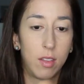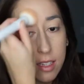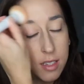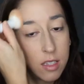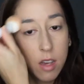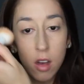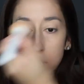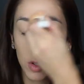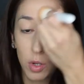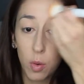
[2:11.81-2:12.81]
This is
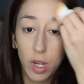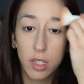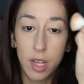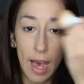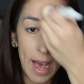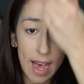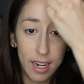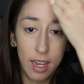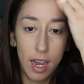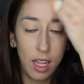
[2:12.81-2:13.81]
also going to
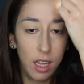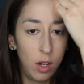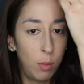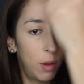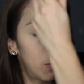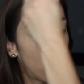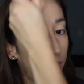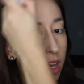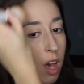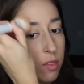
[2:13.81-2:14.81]
add a little bit
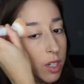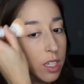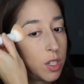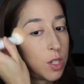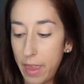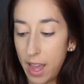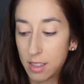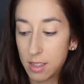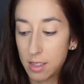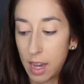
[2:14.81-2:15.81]
more coverage.
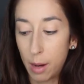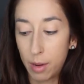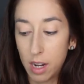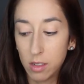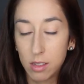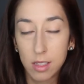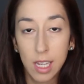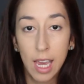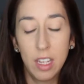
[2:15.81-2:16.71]
Next is eyebrows.